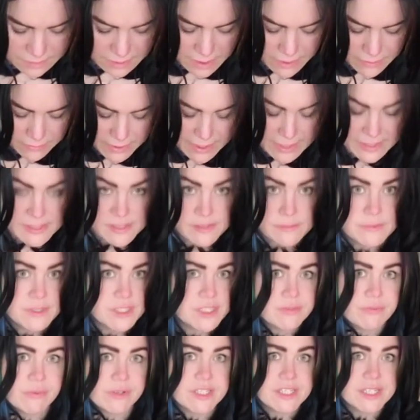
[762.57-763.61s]
Alright, so I'm
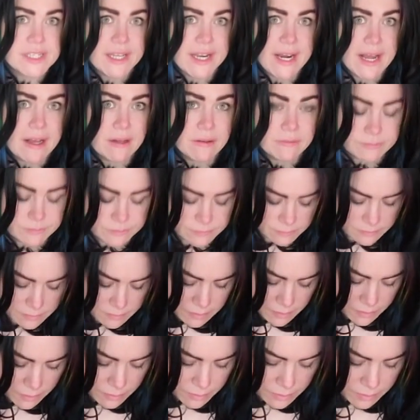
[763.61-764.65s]
just rinsing it out
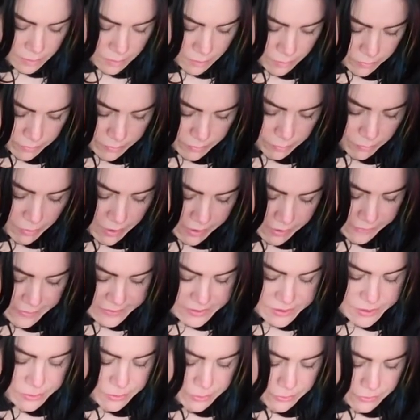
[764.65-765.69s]
with water
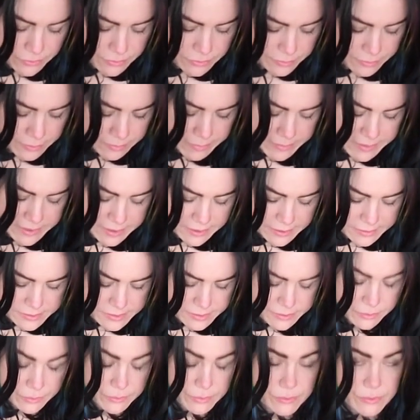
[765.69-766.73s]
that's cool, but not
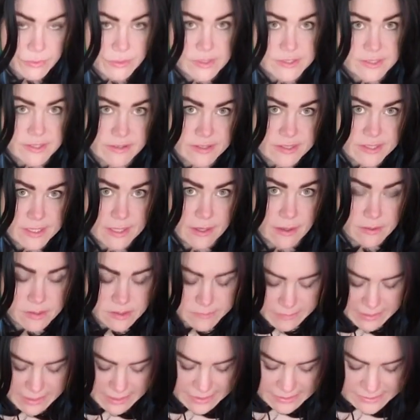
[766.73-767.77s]
too cold, as long as it
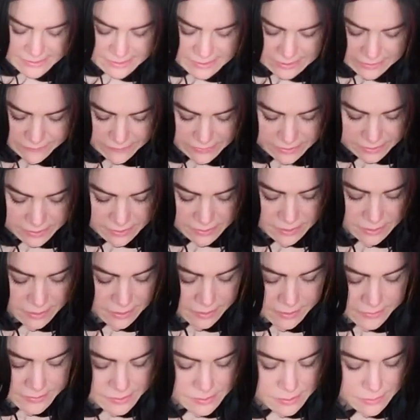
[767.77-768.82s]
hurts my hands if
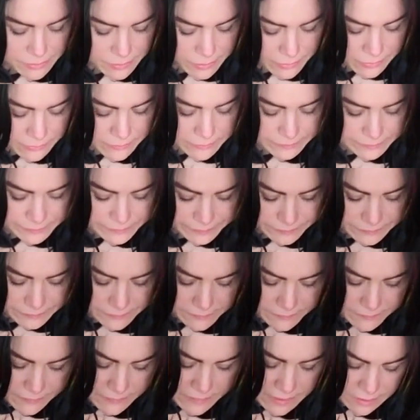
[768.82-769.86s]
it's too cold.
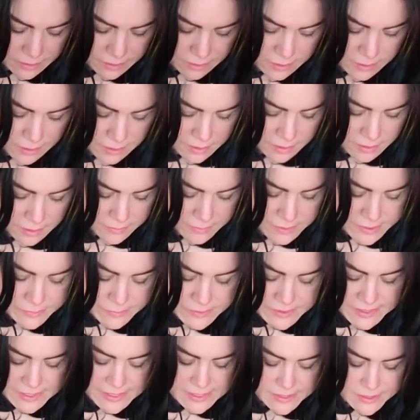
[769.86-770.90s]
This
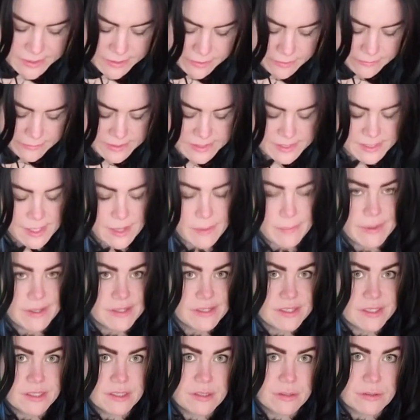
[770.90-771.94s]
one's easier to rinse out
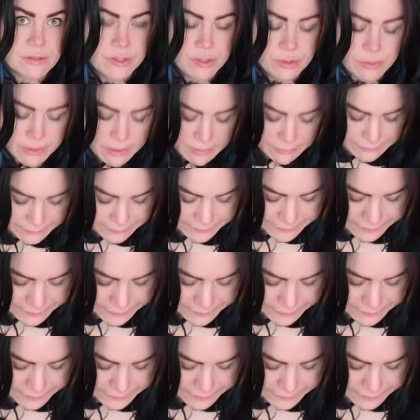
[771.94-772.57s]
because it's so short.